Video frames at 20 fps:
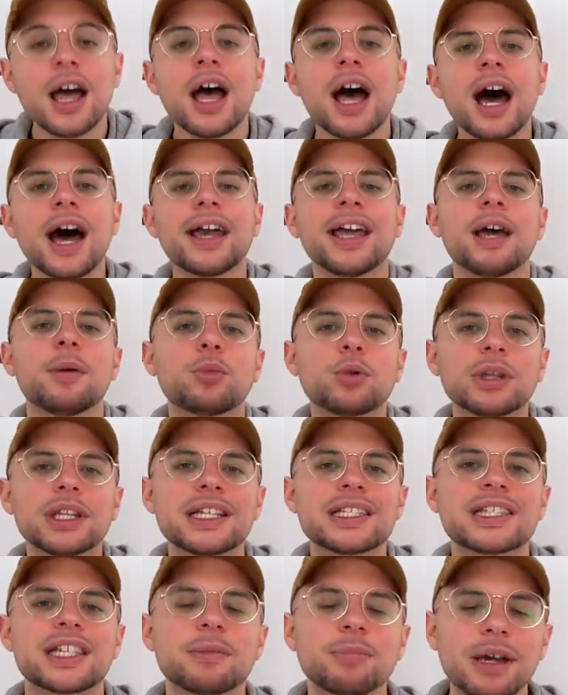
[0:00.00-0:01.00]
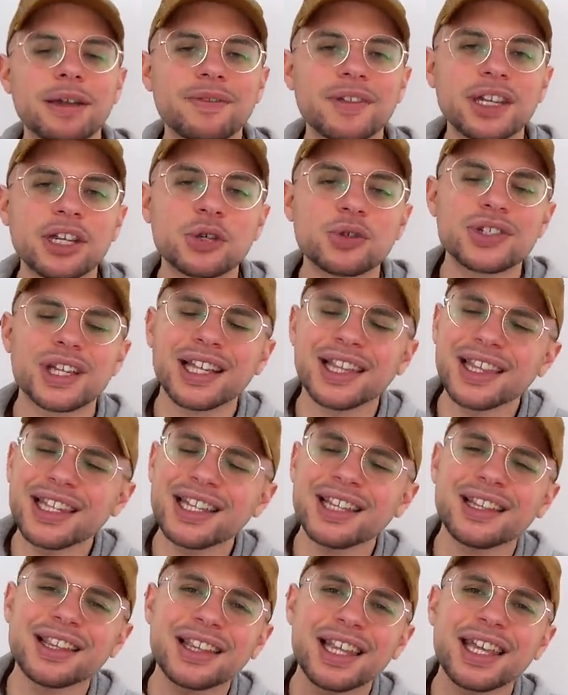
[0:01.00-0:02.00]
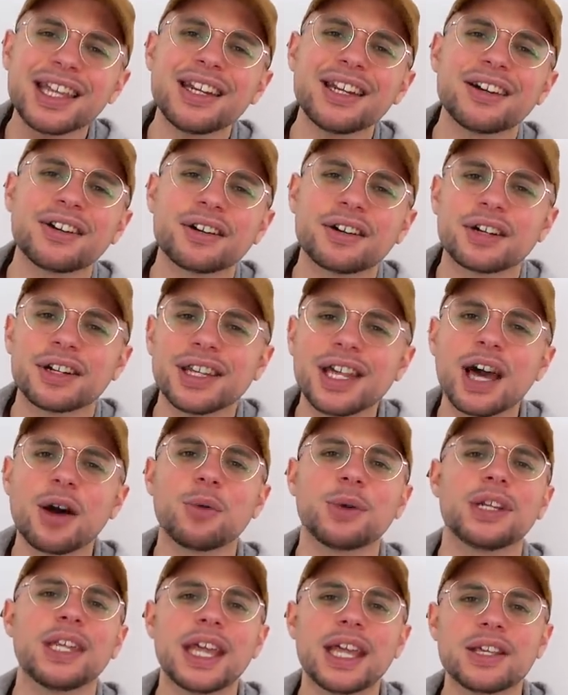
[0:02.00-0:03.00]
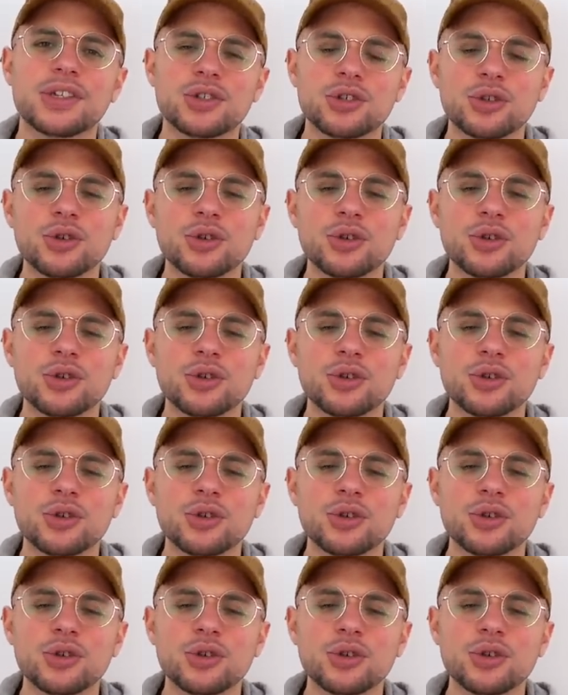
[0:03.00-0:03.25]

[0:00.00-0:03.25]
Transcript: I am releasing my videos a little later nowadays,